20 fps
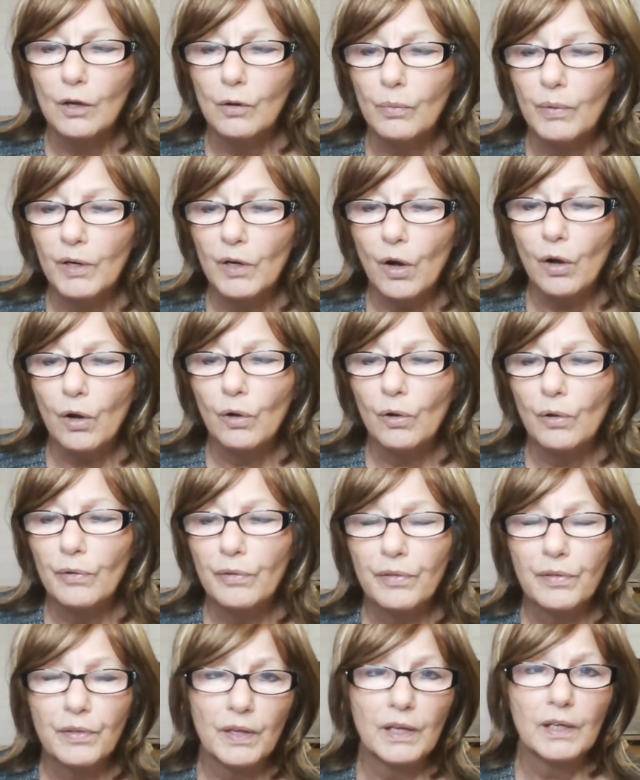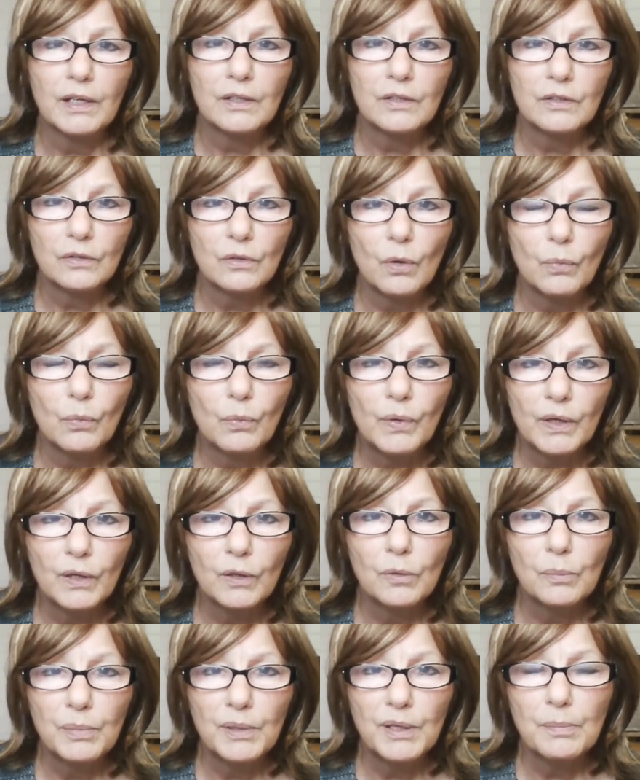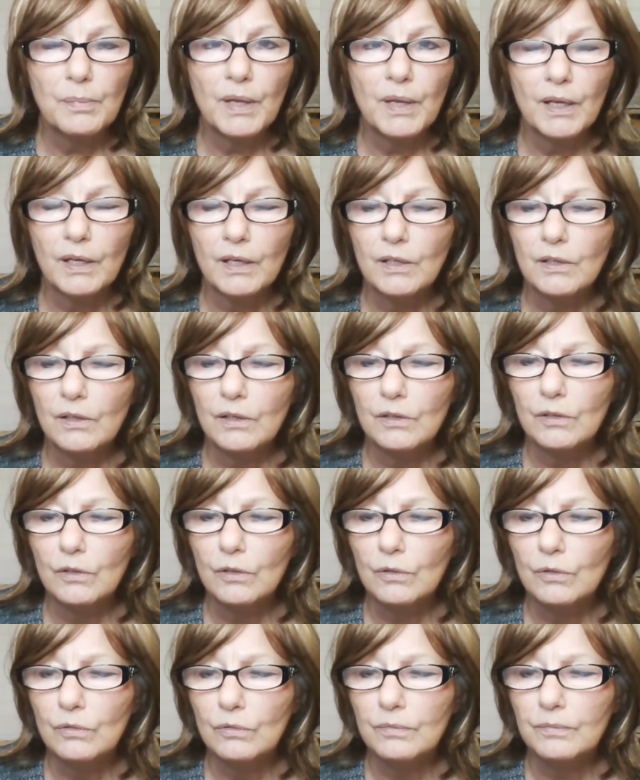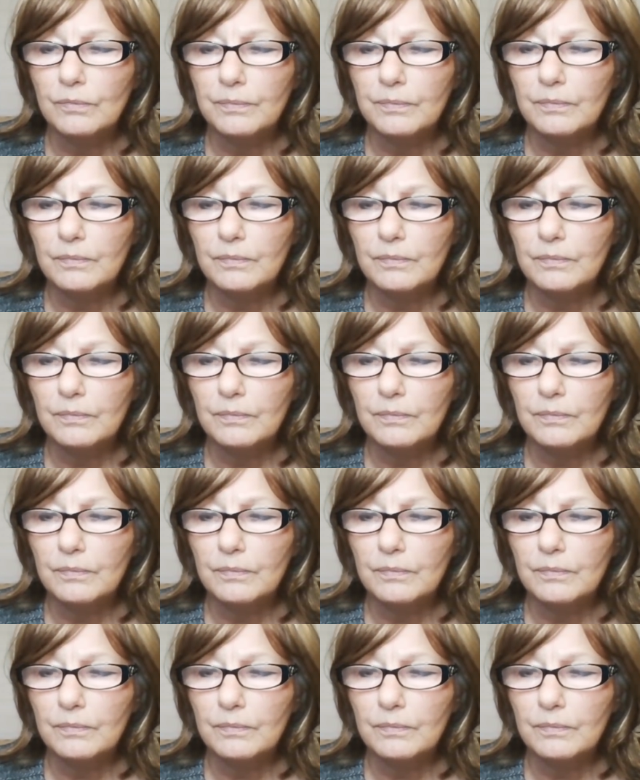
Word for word: when all things will be made new.